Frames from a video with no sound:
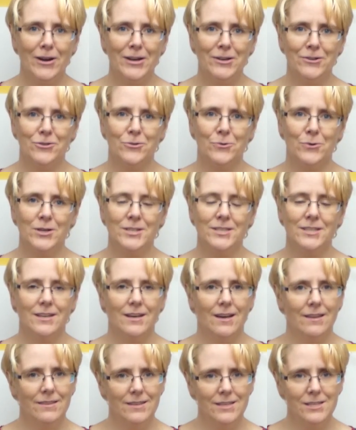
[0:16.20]
Lorraine Underwood,
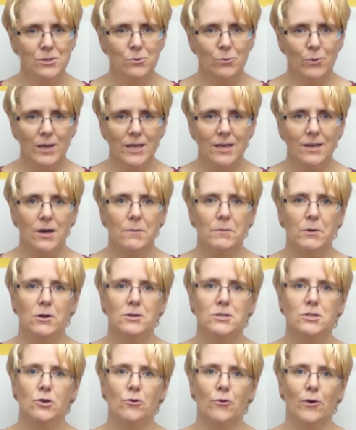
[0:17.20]
and this week I'm
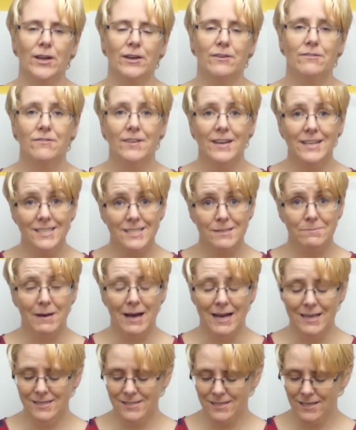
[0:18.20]
going to create a face
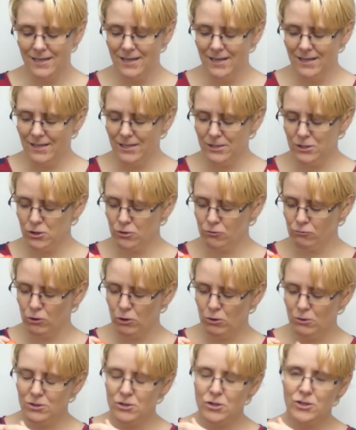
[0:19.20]
mask that
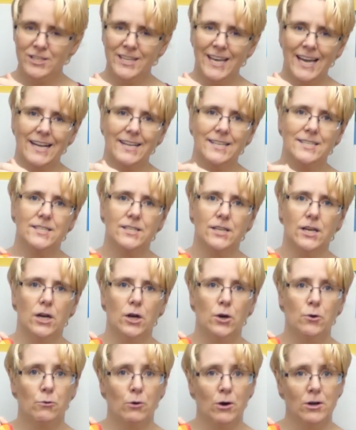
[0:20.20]
scrolls your text
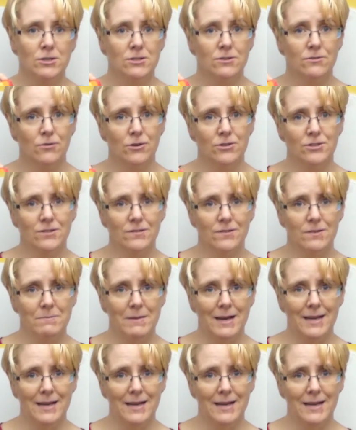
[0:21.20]
across the front of the